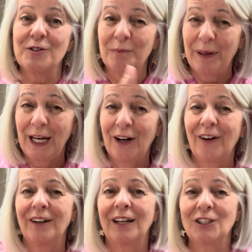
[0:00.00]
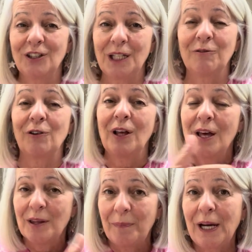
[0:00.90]
the parent,
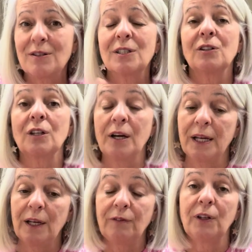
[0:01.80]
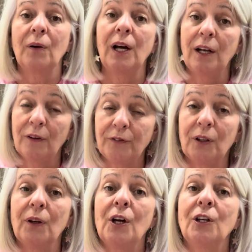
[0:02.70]
the parent goes, I hear for you, I love
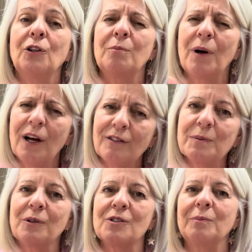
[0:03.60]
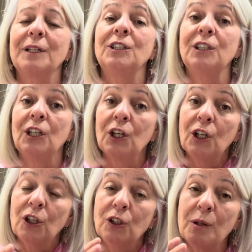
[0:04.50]
you, you're my responsibility.
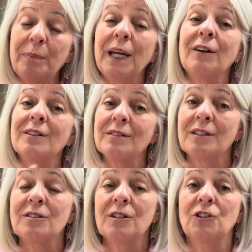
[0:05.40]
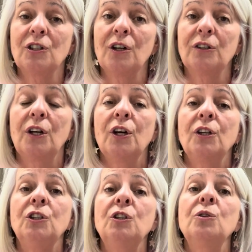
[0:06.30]
The parent says to the child,
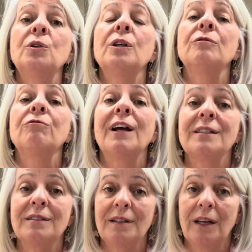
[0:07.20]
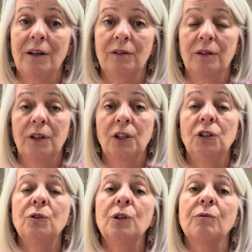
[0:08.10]
you can rest now,
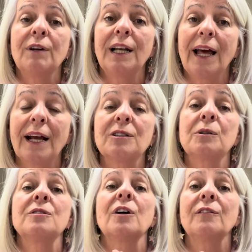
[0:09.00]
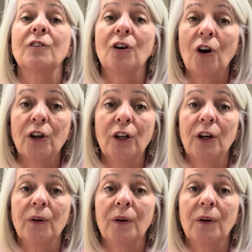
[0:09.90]
you can relax because I've got you.